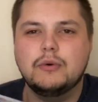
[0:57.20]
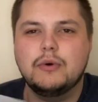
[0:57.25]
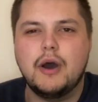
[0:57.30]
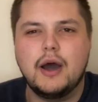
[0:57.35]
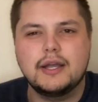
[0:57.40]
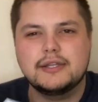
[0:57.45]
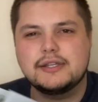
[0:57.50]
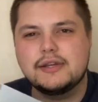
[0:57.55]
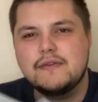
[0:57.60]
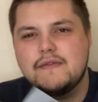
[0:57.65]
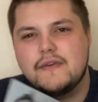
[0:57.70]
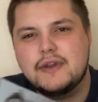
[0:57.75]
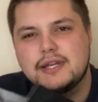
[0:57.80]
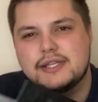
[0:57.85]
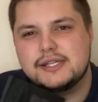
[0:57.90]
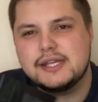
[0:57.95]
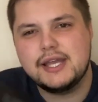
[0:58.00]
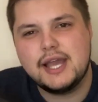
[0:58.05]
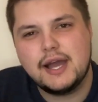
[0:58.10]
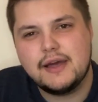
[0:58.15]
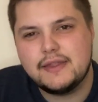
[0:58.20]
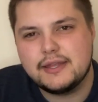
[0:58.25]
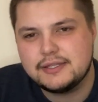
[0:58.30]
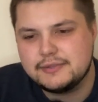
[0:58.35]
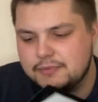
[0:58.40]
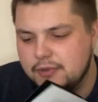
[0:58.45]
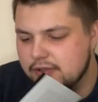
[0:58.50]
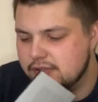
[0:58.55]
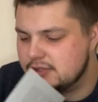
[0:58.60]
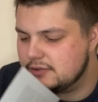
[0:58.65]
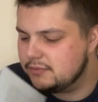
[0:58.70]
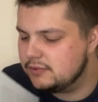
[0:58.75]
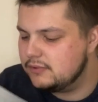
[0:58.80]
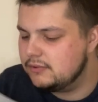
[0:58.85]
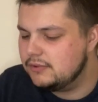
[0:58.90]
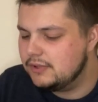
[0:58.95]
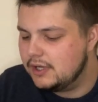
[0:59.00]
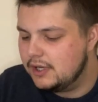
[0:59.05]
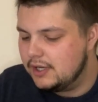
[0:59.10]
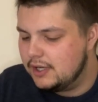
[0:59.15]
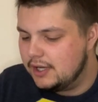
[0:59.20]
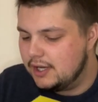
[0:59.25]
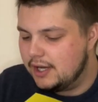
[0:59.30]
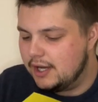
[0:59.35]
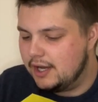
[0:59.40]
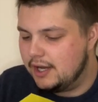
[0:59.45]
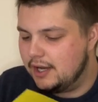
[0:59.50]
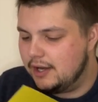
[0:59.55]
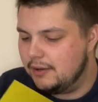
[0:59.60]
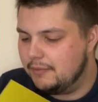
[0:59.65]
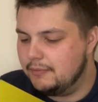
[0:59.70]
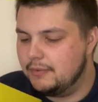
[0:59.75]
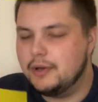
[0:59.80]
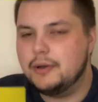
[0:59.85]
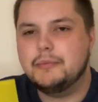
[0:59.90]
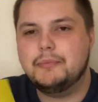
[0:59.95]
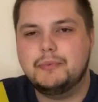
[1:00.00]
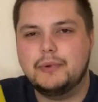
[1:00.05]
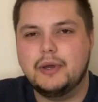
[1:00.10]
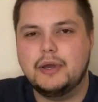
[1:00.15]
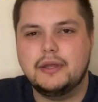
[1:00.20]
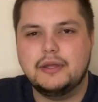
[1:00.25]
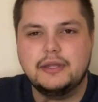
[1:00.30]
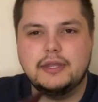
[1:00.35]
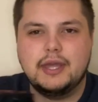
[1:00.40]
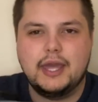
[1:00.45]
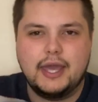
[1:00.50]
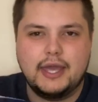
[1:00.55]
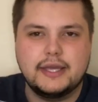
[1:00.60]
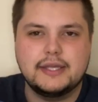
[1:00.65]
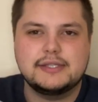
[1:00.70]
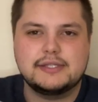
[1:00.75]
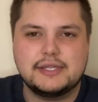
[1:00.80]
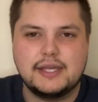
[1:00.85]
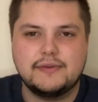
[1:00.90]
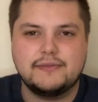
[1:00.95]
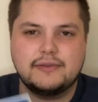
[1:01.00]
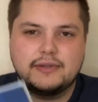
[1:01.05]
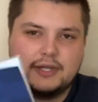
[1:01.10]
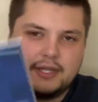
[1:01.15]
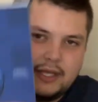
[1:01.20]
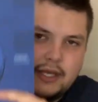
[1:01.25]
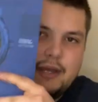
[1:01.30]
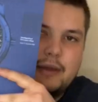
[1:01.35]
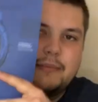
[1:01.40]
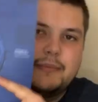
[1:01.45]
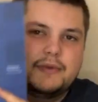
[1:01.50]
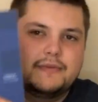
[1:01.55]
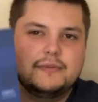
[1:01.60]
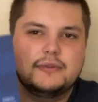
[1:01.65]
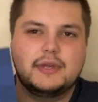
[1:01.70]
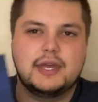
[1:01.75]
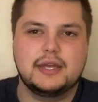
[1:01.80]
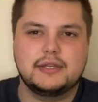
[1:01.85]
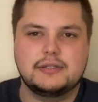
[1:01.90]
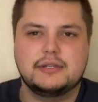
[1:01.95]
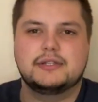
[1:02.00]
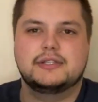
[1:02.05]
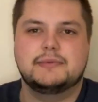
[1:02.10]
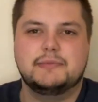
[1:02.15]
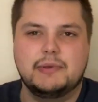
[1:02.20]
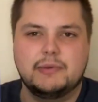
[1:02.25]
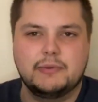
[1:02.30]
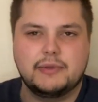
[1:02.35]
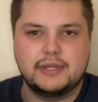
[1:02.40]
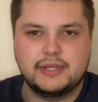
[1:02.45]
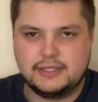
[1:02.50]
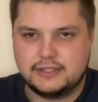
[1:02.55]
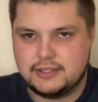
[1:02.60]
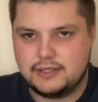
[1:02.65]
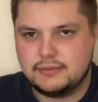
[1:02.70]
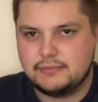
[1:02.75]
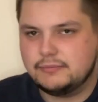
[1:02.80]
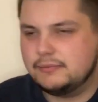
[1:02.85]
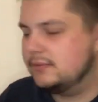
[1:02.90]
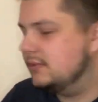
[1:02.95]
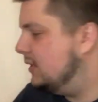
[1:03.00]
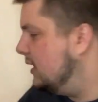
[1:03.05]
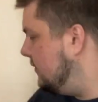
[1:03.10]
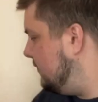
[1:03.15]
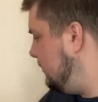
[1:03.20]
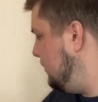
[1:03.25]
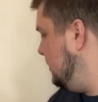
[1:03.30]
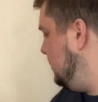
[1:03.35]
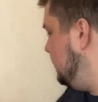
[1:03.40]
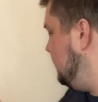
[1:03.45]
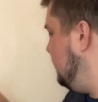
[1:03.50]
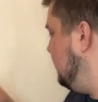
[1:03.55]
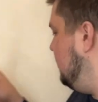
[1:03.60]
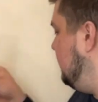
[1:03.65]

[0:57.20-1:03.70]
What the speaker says: I don't really see how that's possible, but yeah, it's definitely if you get a chance to pick one of these up, definitely do.